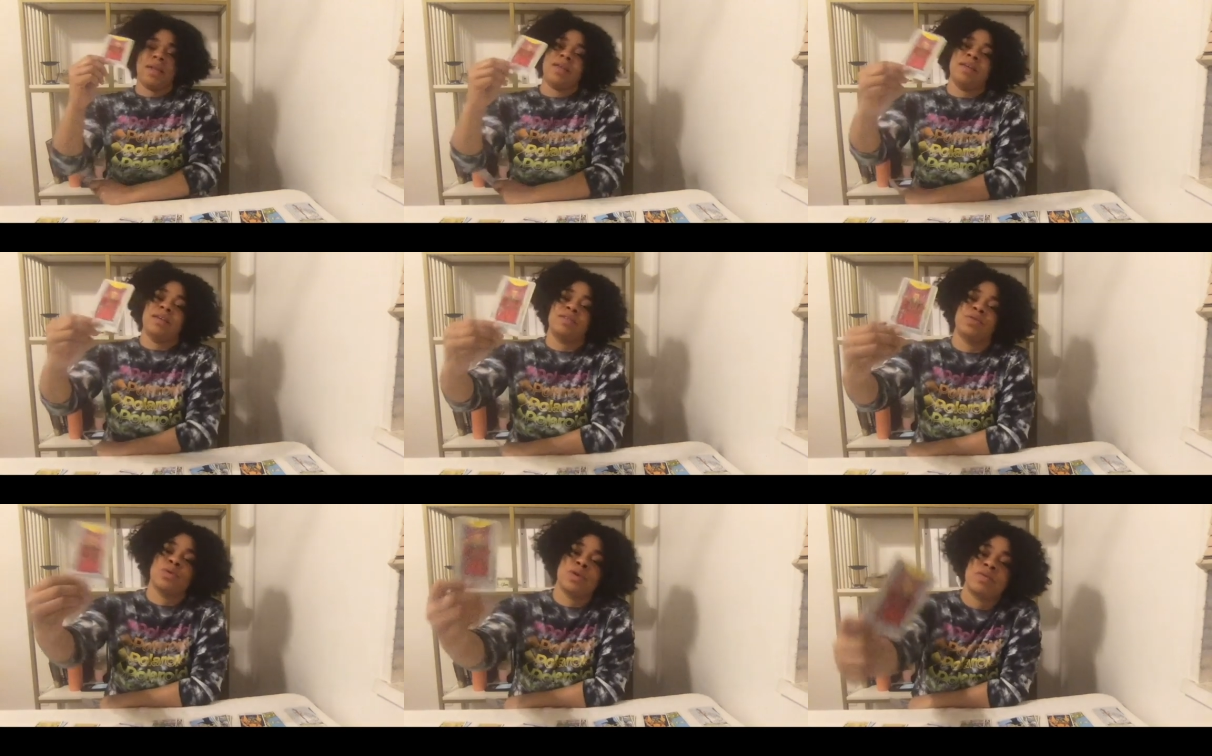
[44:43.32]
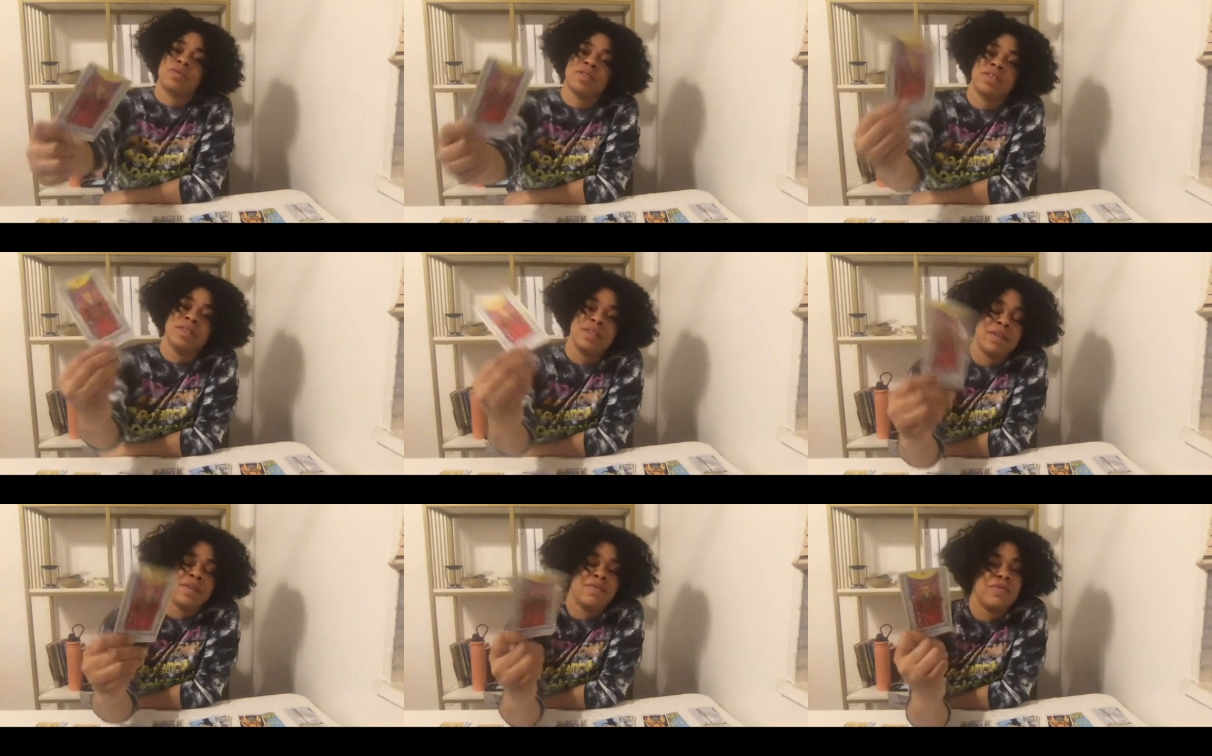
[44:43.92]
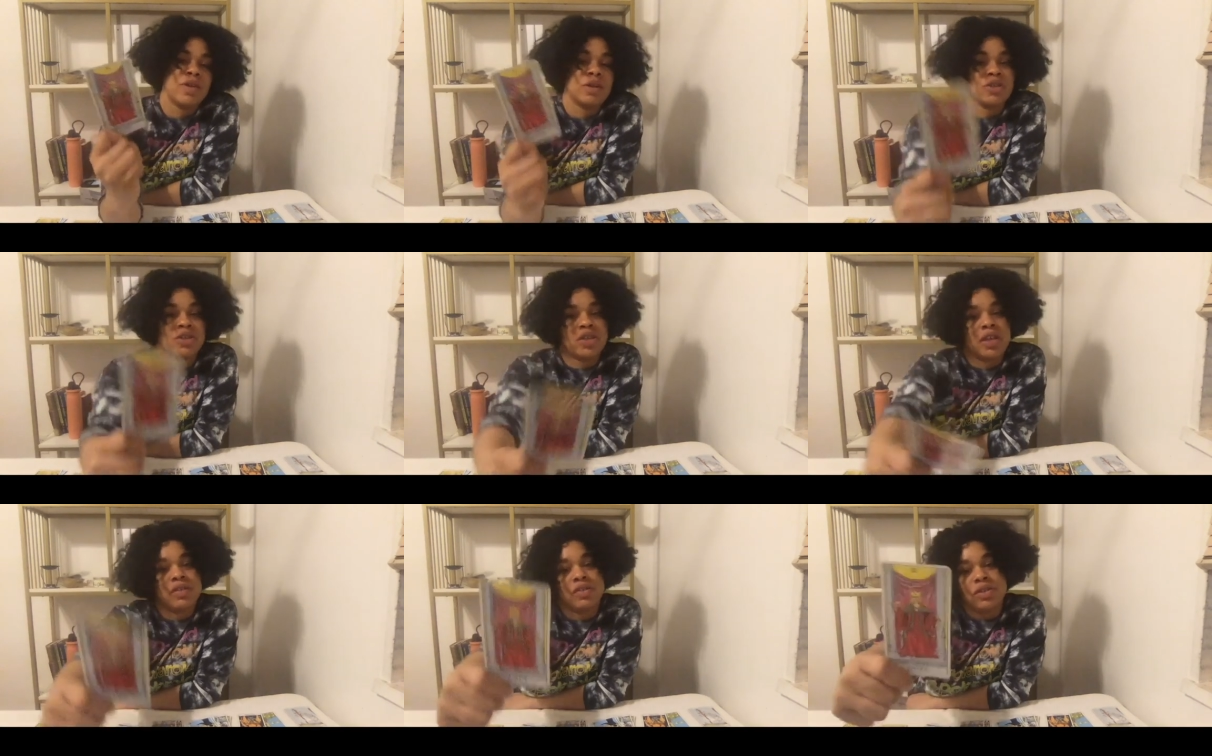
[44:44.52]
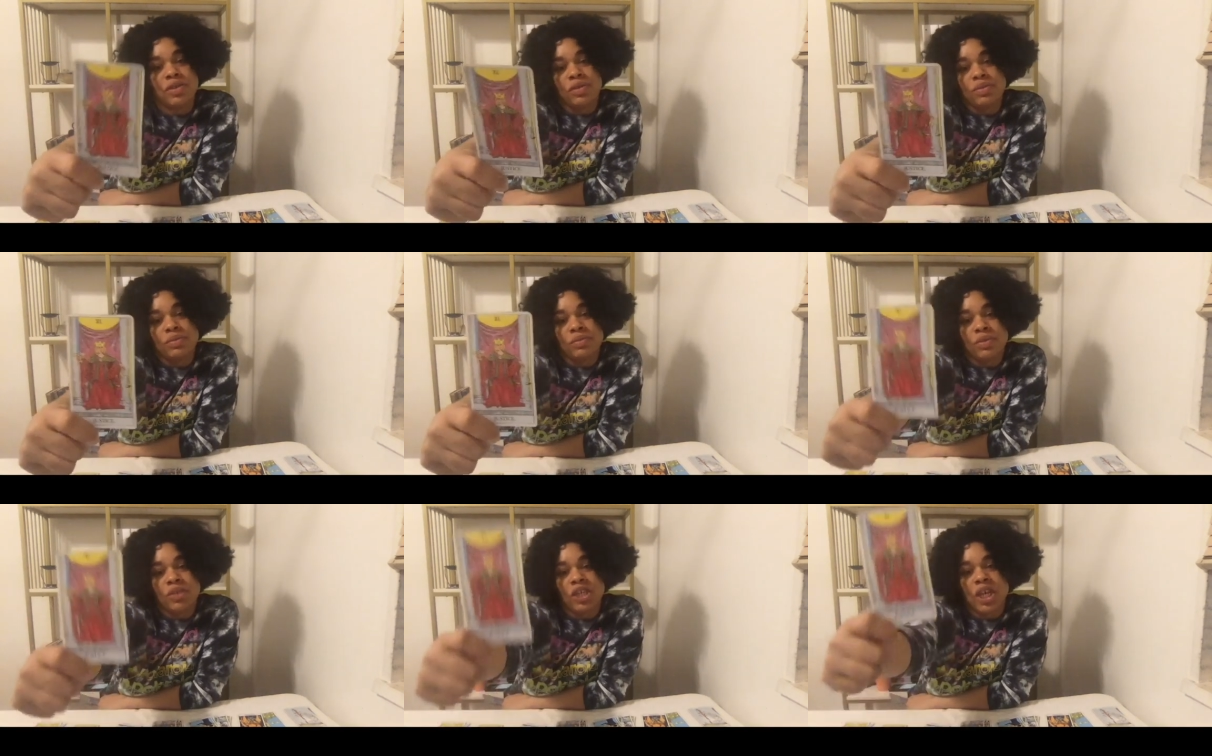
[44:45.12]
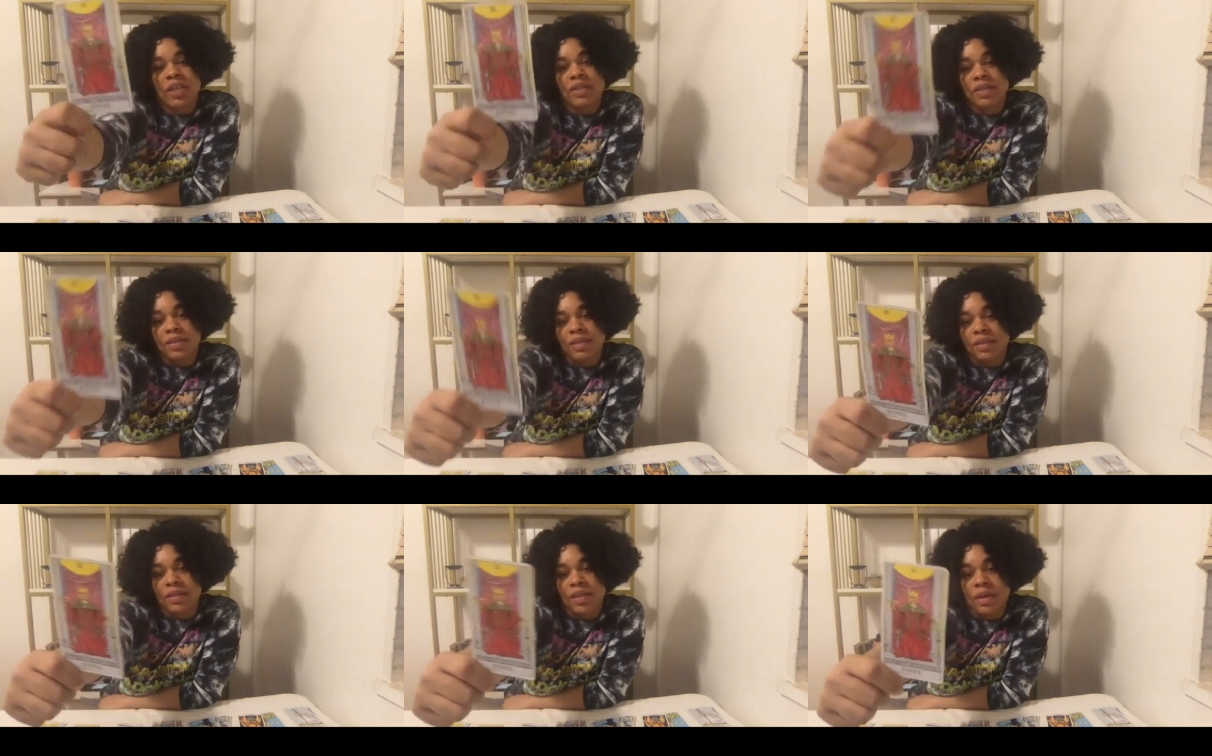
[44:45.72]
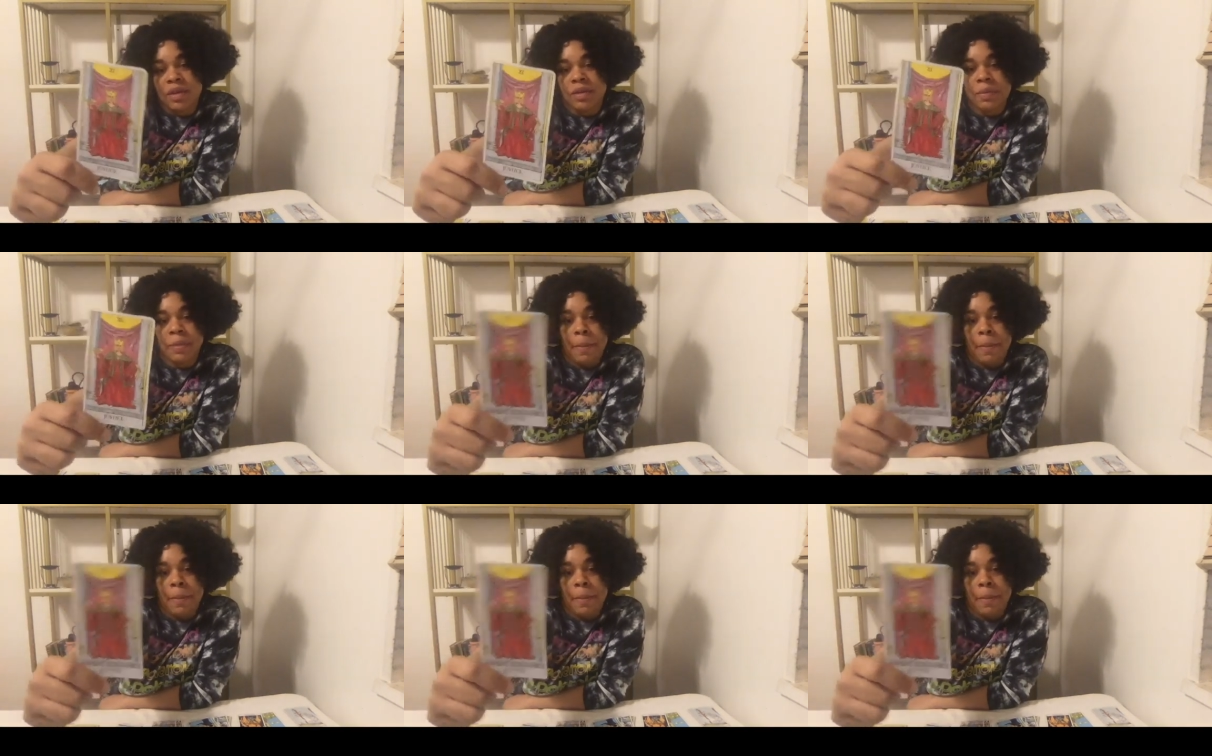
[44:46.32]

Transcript: is going to receive their just due. Justice is here.